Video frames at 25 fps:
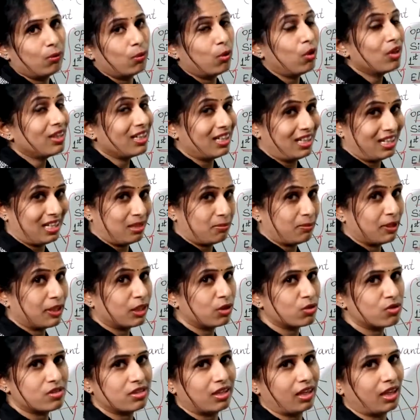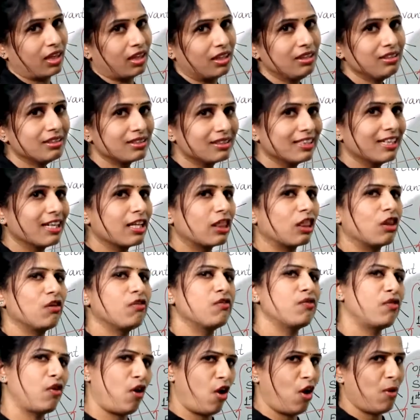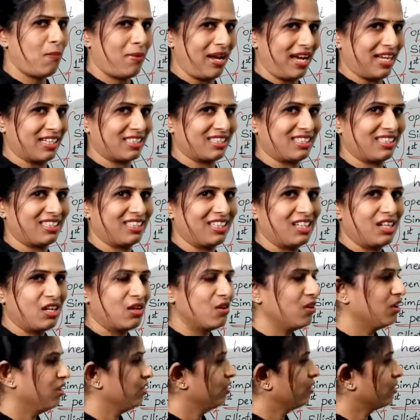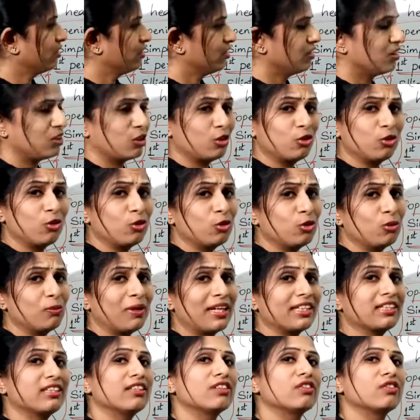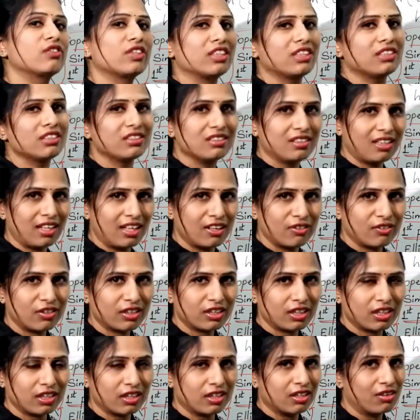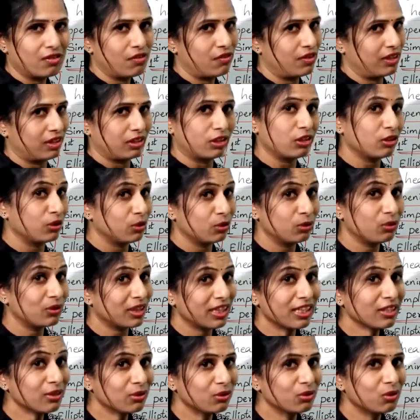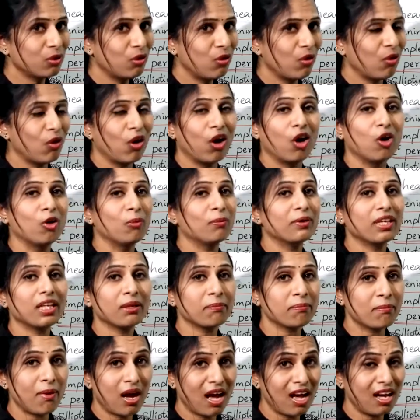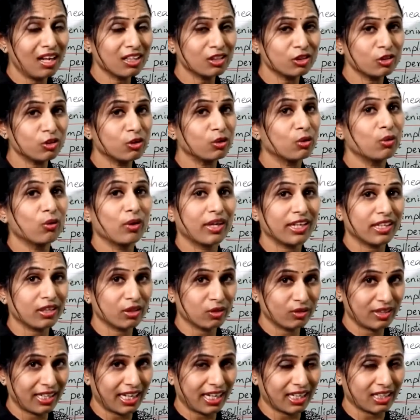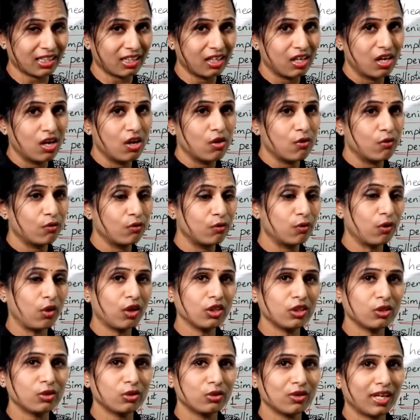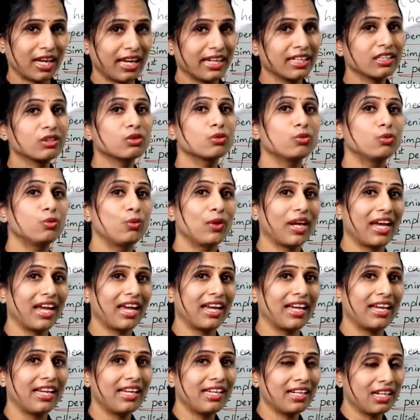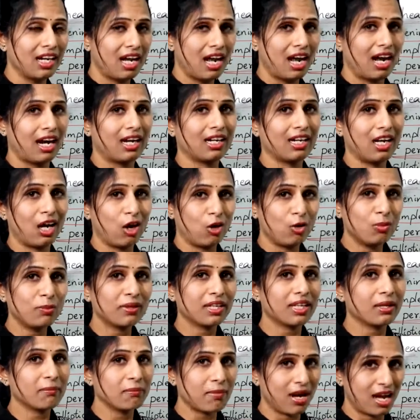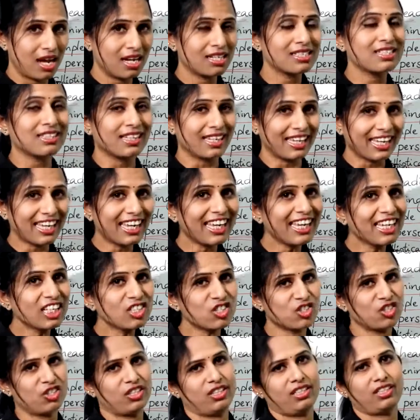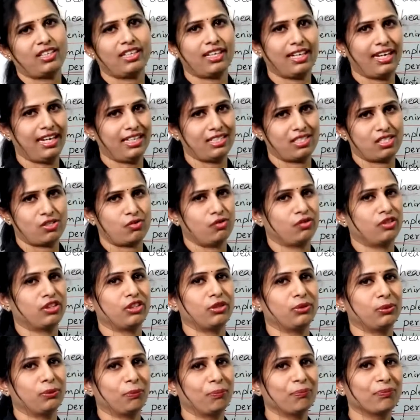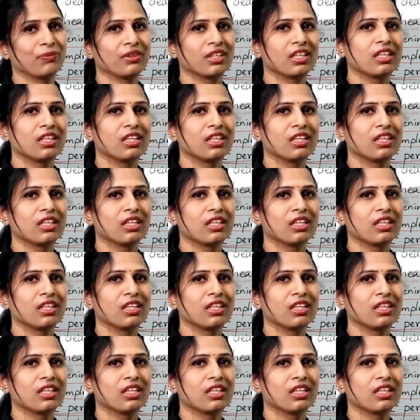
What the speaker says: What I mean to say is the format. You might have written everything. You need to know how many marks you're going to get, what to write where, and how many marks each gets you.